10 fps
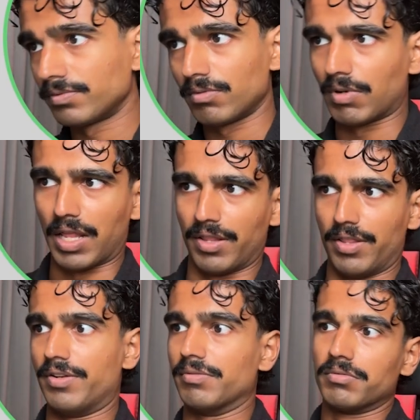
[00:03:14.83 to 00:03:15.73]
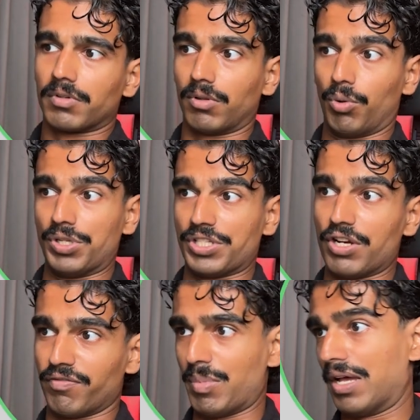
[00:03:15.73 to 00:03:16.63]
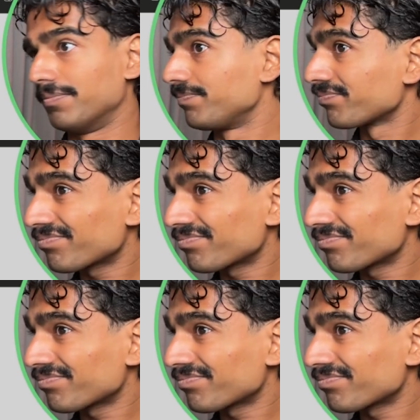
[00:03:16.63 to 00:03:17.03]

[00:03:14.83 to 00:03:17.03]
rather than Claude itself. But